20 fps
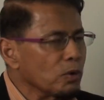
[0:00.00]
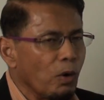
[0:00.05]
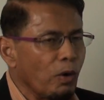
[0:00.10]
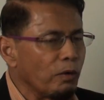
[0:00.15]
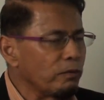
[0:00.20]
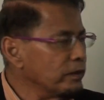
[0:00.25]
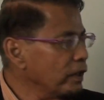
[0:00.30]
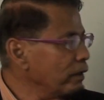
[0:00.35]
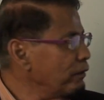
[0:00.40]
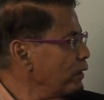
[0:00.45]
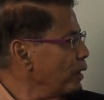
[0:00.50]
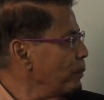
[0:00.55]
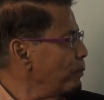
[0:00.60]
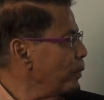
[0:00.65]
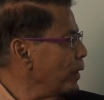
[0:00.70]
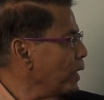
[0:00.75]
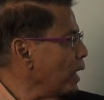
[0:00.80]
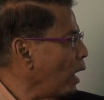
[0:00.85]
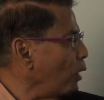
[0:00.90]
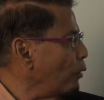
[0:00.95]
of
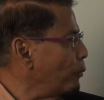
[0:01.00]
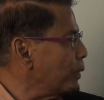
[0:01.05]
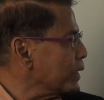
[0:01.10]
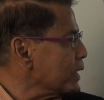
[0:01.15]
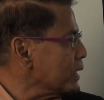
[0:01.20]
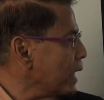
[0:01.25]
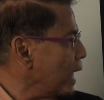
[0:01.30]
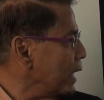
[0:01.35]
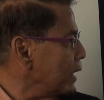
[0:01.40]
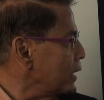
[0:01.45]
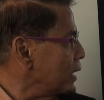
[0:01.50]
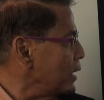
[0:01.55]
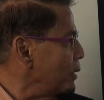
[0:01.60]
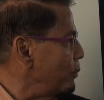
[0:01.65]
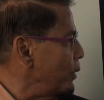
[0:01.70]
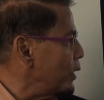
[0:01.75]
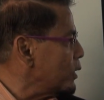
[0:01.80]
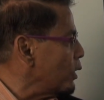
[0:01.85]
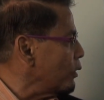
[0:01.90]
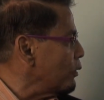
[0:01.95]
developing our personality
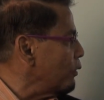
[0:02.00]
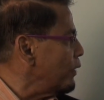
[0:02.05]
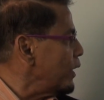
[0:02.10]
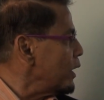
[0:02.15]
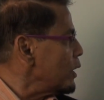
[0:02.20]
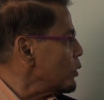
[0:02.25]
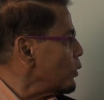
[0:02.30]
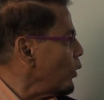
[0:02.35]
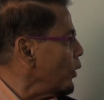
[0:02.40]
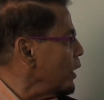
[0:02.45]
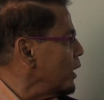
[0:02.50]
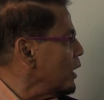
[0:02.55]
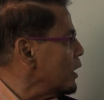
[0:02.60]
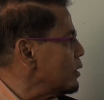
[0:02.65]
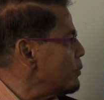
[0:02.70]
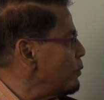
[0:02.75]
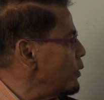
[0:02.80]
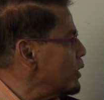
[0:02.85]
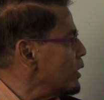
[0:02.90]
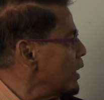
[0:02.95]
based on a very strong inner
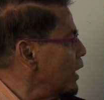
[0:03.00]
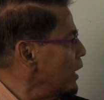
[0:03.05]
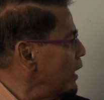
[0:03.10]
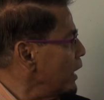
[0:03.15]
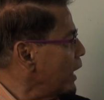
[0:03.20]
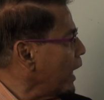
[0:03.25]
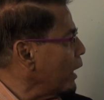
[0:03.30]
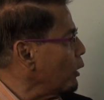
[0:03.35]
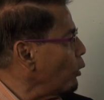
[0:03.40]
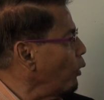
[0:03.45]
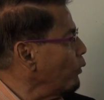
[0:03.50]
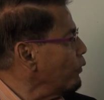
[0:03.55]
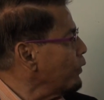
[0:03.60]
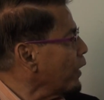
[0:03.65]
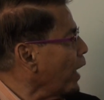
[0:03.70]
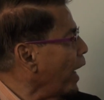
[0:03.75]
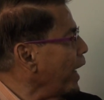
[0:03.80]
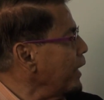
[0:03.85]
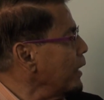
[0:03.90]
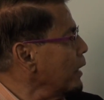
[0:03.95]
speech. It can
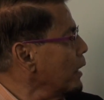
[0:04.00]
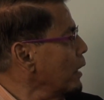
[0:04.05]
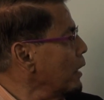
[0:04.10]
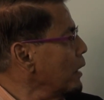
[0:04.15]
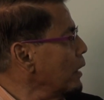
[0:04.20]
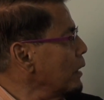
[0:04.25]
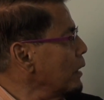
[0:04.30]
override